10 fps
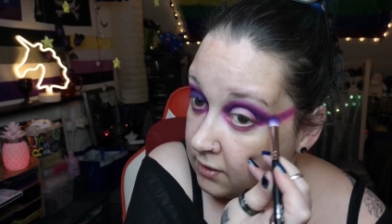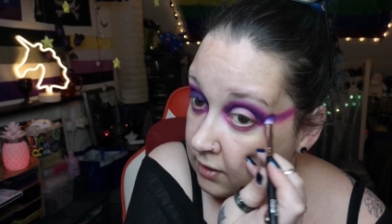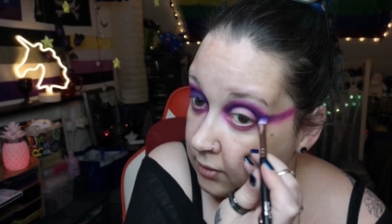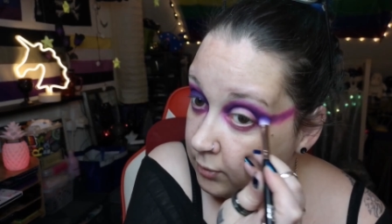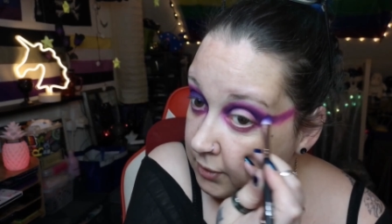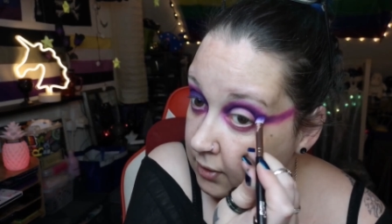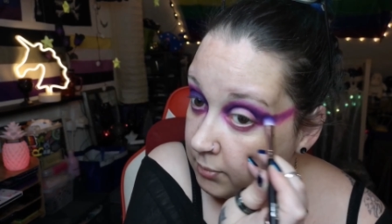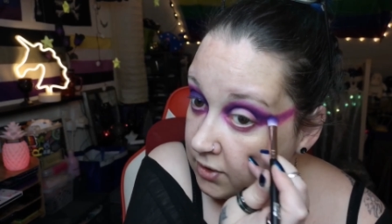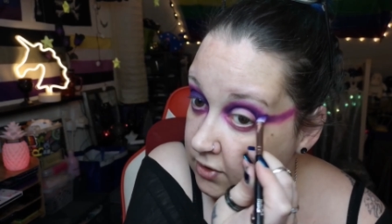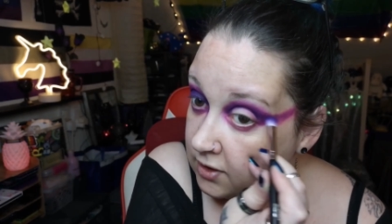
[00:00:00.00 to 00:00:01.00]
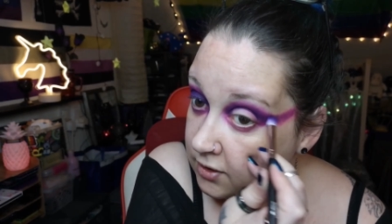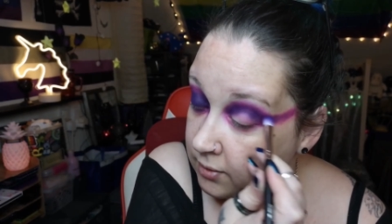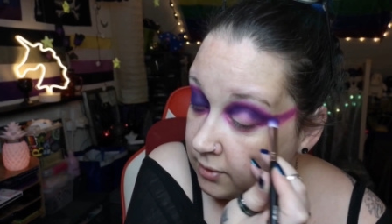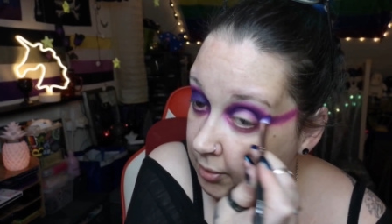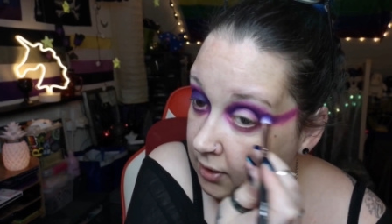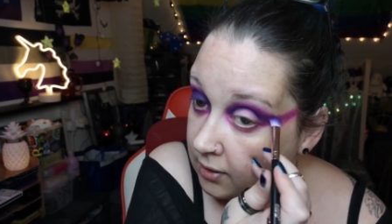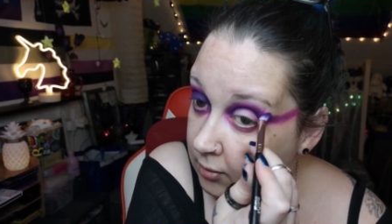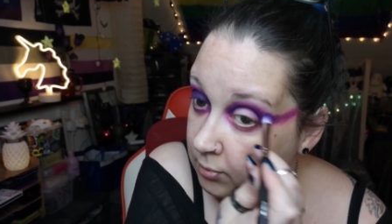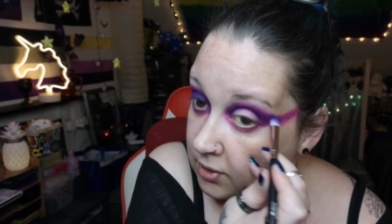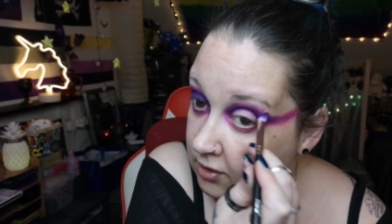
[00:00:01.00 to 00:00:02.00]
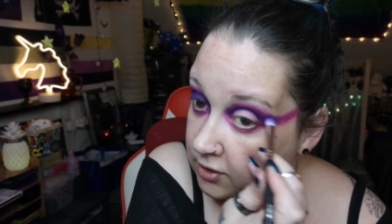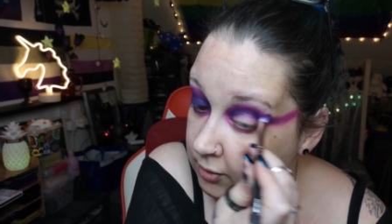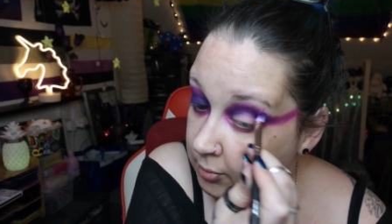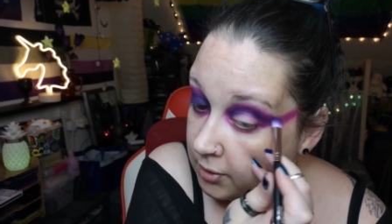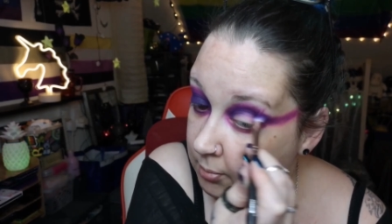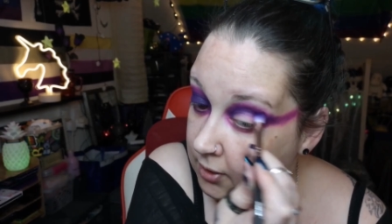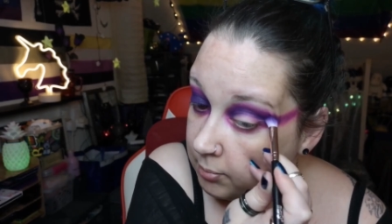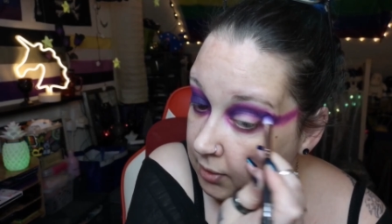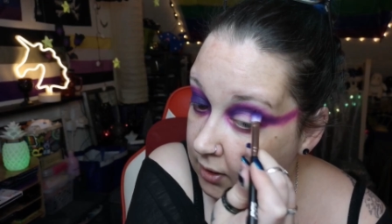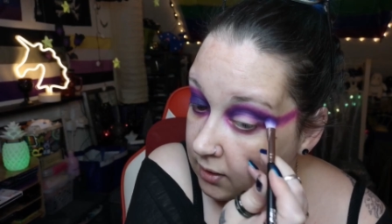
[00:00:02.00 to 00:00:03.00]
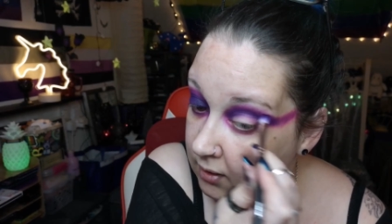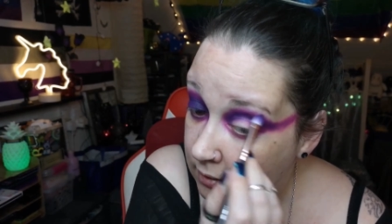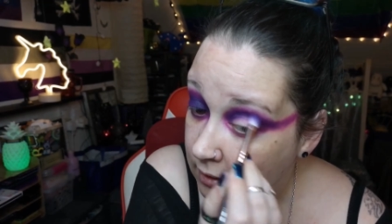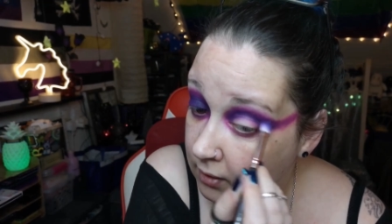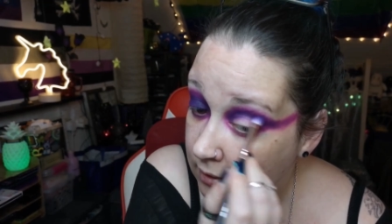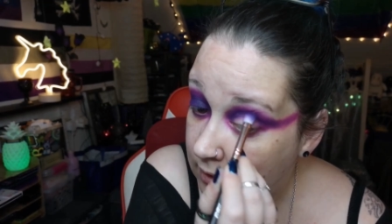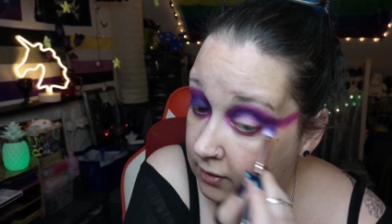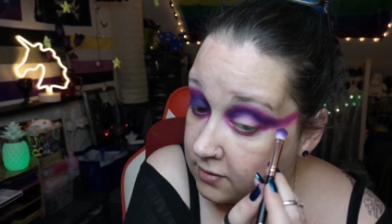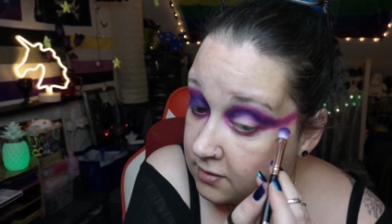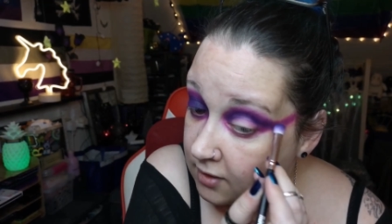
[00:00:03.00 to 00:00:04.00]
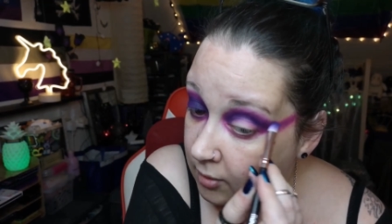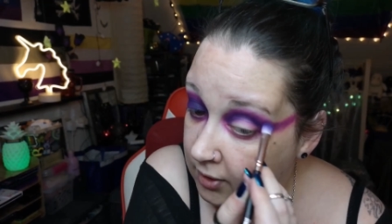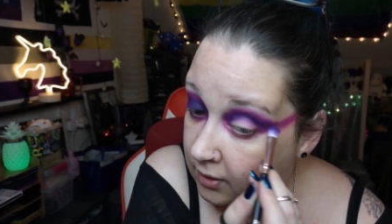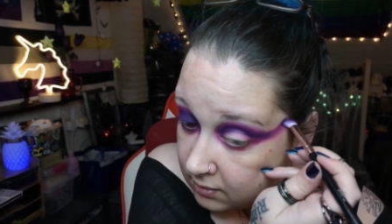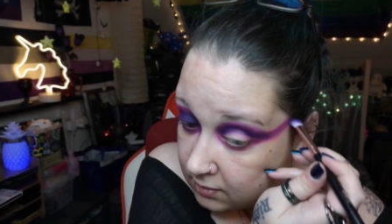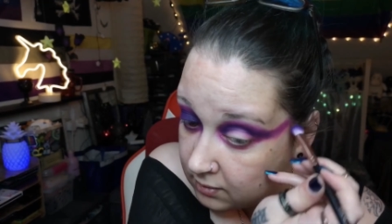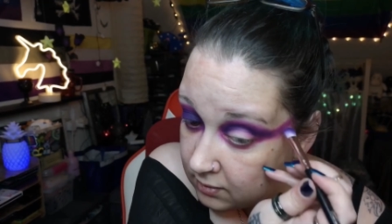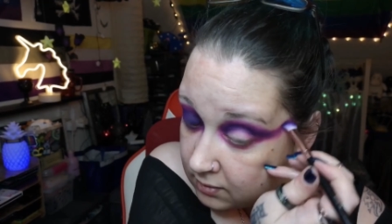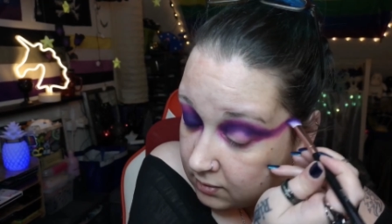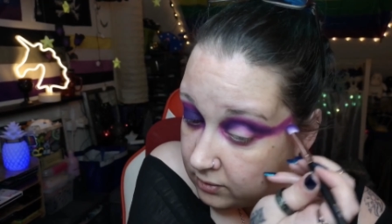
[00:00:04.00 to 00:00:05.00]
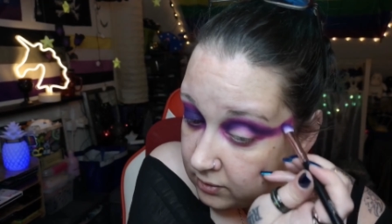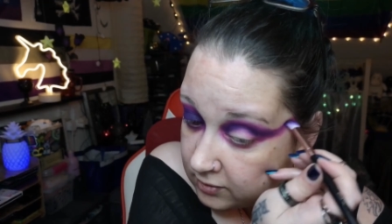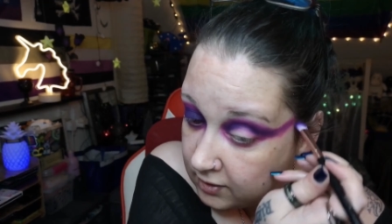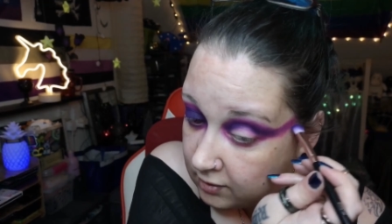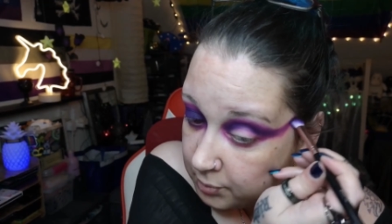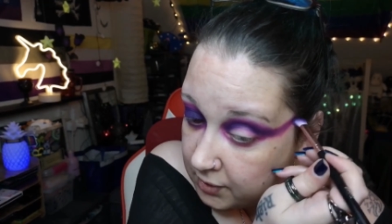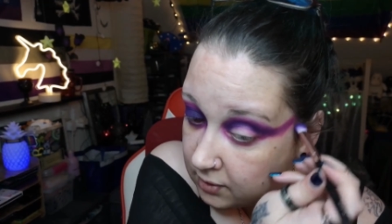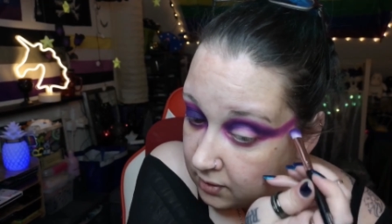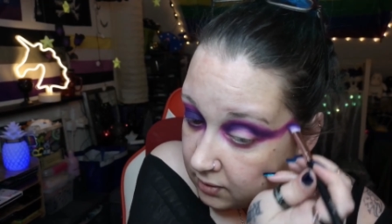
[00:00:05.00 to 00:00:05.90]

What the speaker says: it would be a magenta-y pink, magenta-y purpley pink. Kind of like this is coming out. Who doesn't love pink?